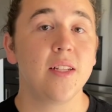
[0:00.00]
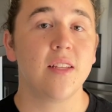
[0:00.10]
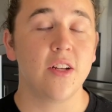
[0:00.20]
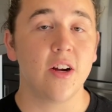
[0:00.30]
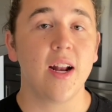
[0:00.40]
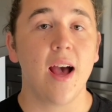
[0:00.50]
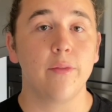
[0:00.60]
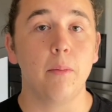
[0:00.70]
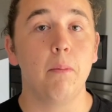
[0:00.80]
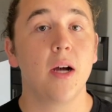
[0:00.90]
that you're going to
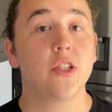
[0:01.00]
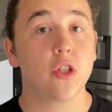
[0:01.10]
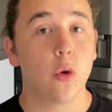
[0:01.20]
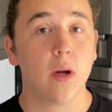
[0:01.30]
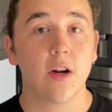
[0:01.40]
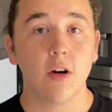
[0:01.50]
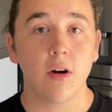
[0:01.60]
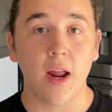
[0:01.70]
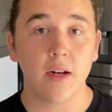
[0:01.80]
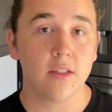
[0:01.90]
have a much quicker
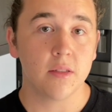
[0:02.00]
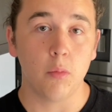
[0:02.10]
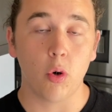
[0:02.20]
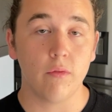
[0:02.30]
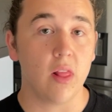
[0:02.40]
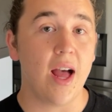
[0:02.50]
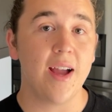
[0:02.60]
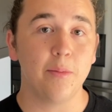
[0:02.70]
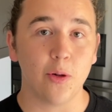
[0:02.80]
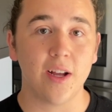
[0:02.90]
and just more
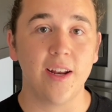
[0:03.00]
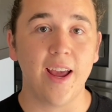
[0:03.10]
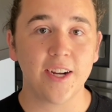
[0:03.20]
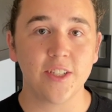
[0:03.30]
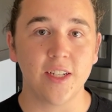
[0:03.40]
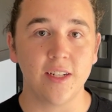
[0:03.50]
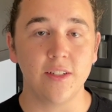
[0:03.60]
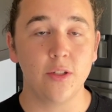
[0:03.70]
reliable connection